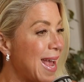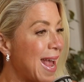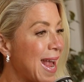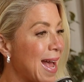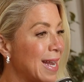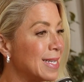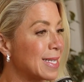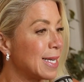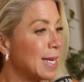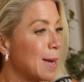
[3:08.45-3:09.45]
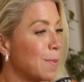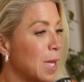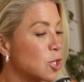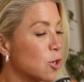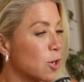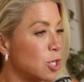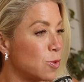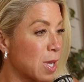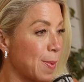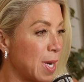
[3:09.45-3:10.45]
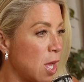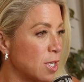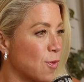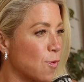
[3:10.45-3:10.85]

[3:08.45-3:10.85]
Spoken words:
and blood sugar issues come in all different